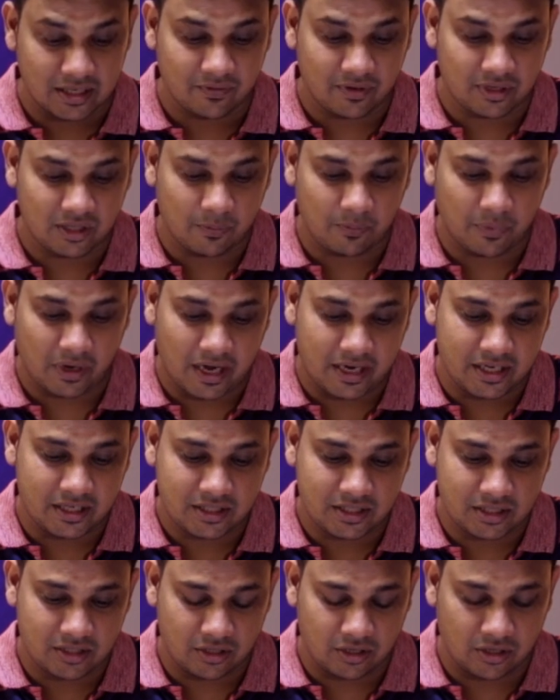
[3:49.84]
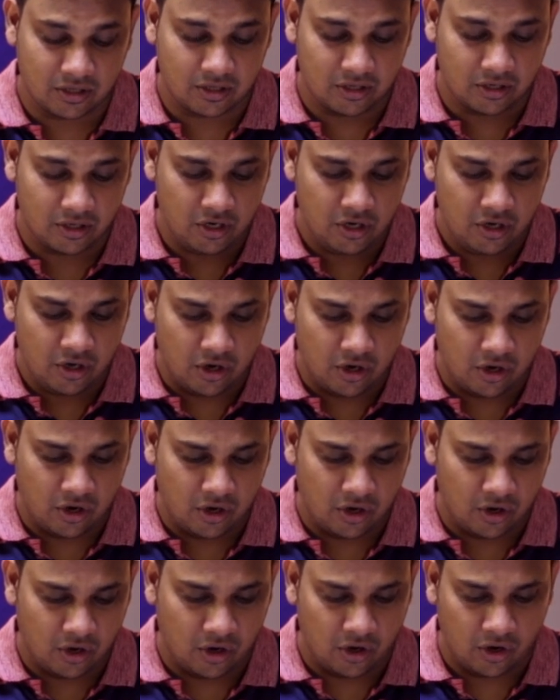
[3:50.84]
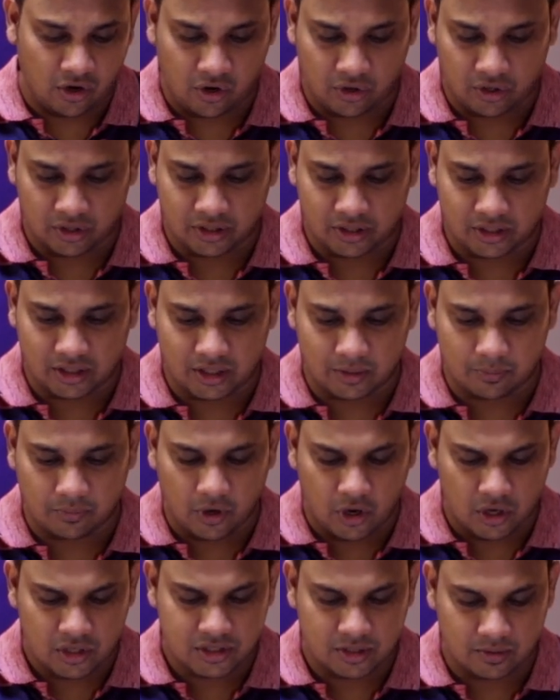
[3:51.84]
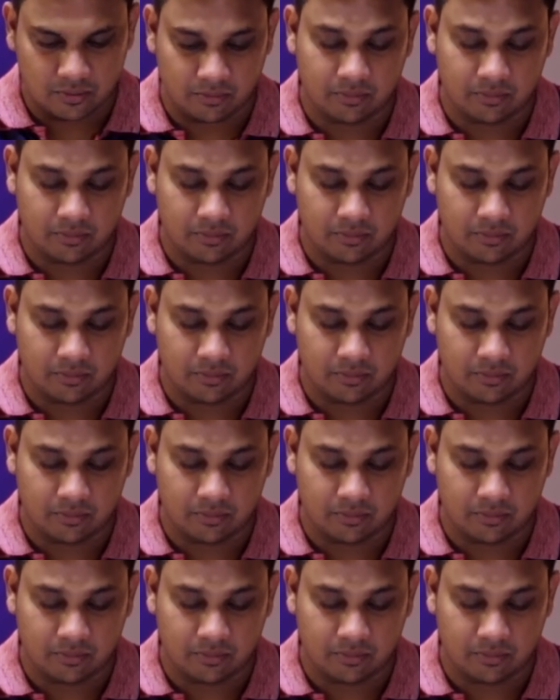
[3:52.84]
given the price on the box.